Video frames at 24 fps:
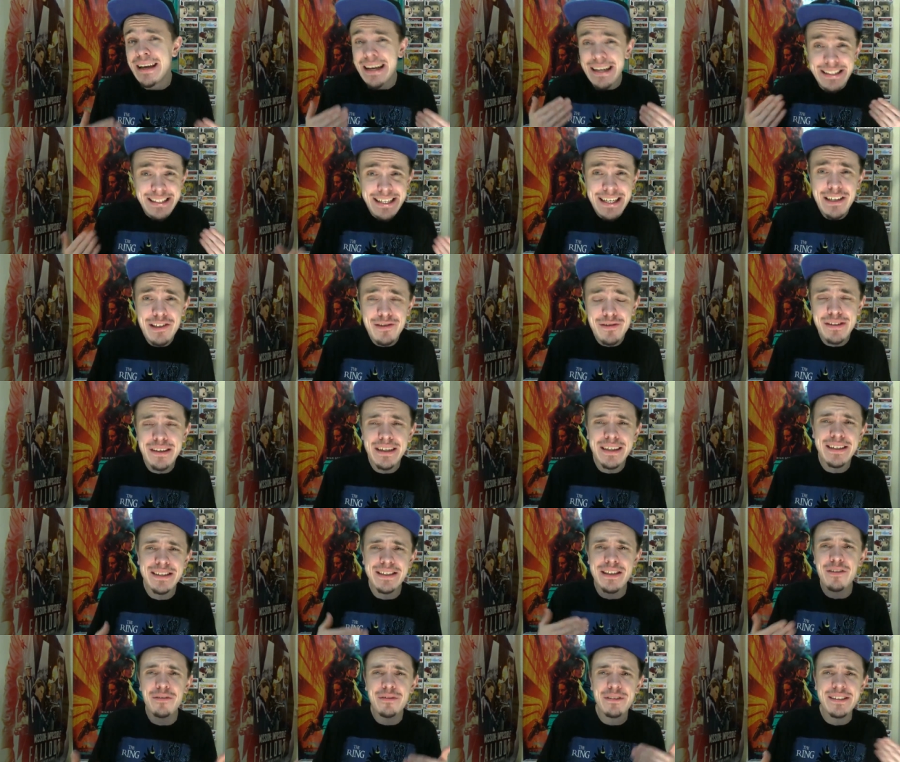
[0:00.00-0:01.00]
It's interesting
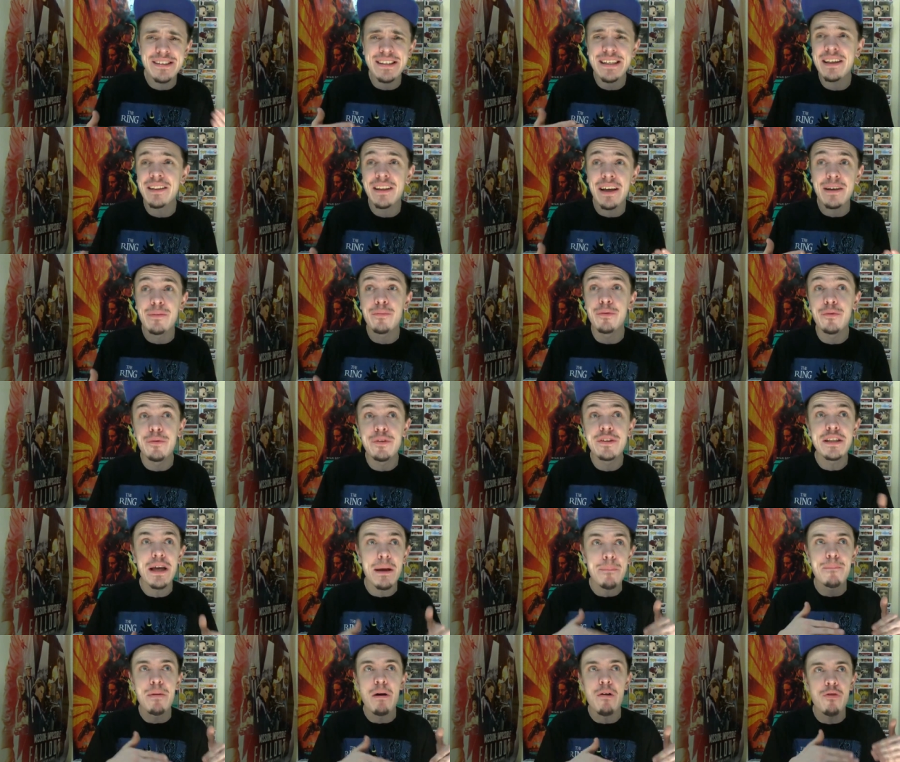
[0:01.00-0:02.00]
because you don't see a lot of movies
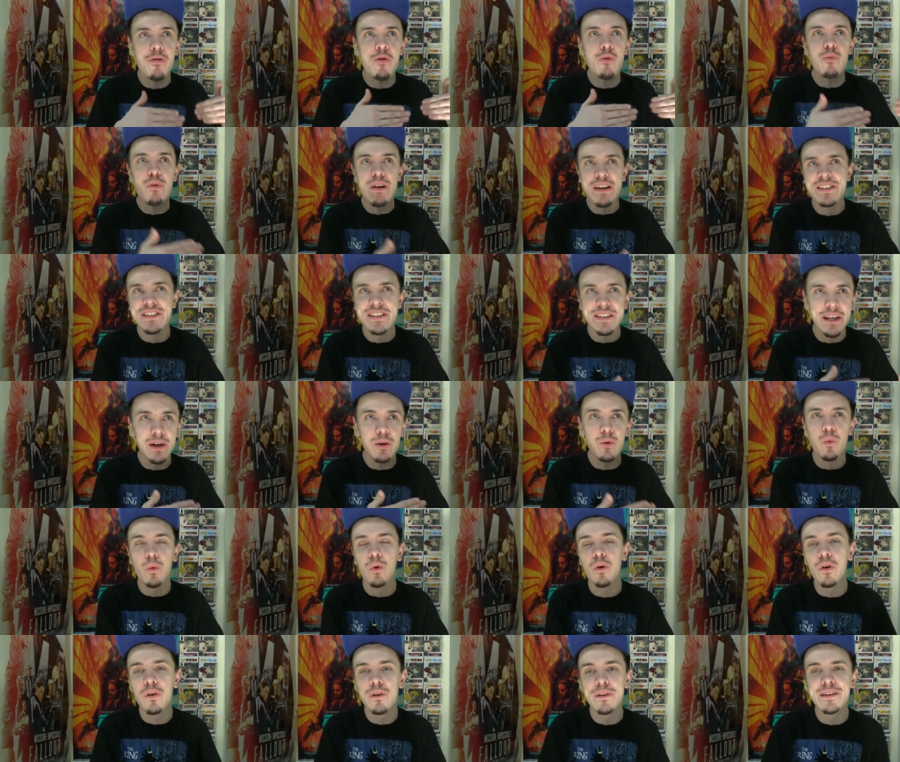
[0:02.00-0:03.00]
about the wrestling
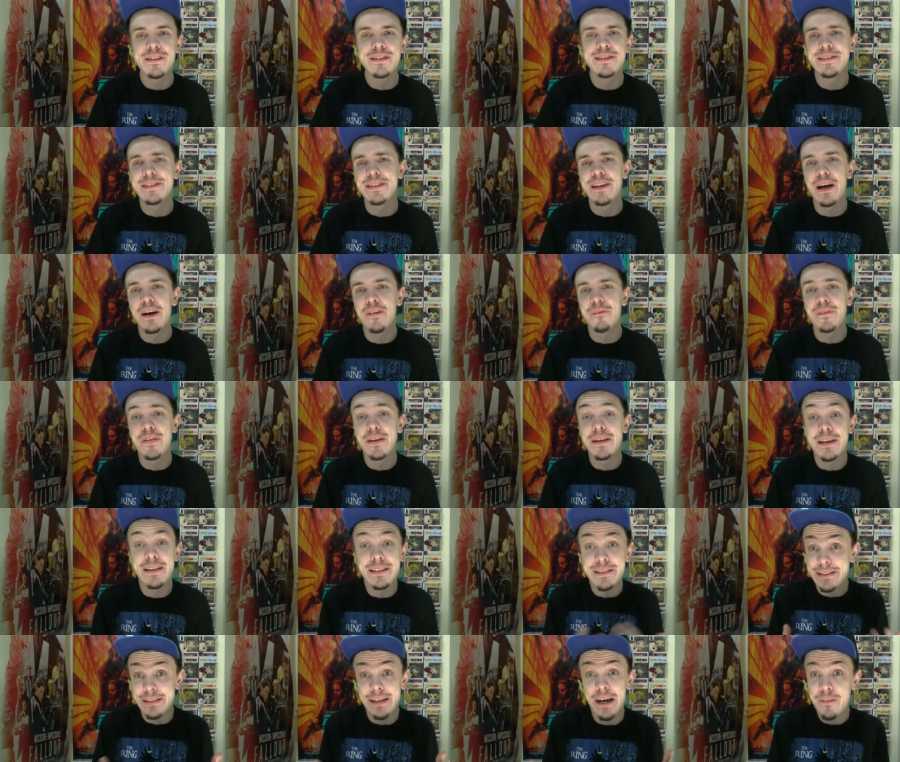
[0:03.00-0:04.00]
world and stuff, and
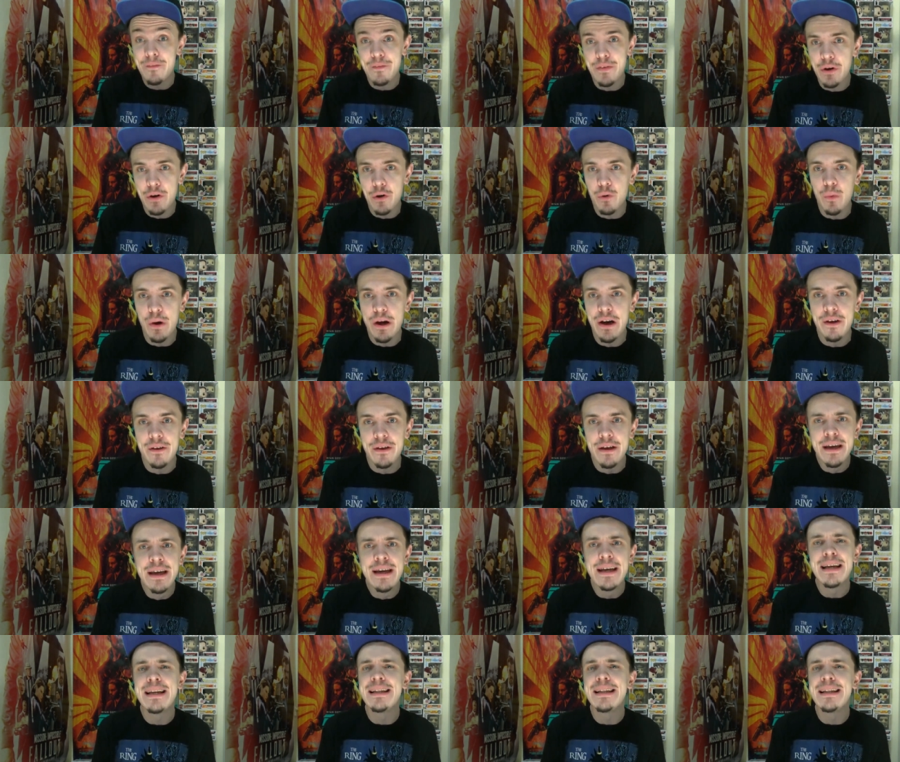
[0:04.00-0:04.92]
it's done very well,